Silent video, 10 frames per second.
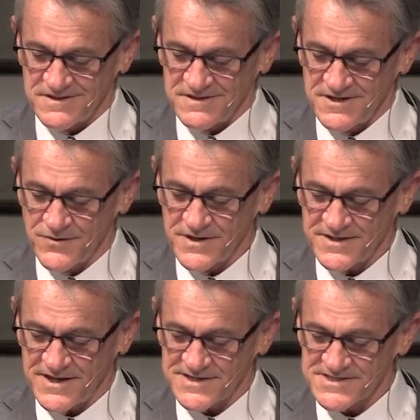knowing
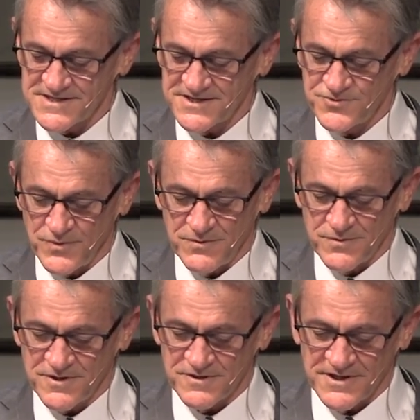that as such we
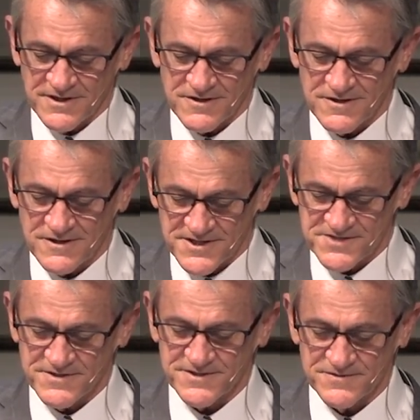will incur a
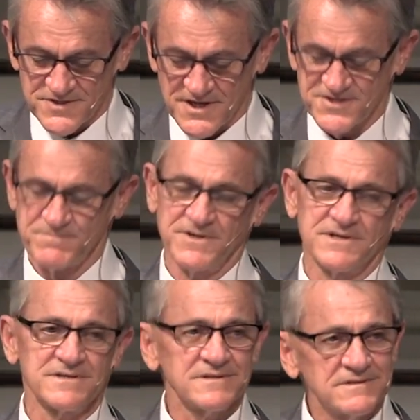stricter
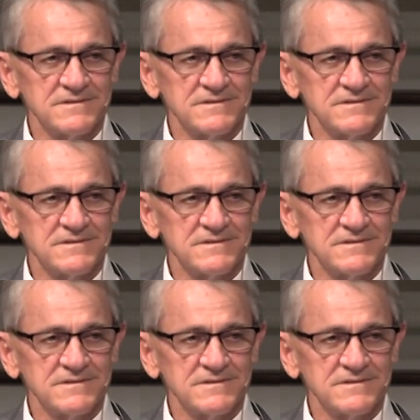judgment.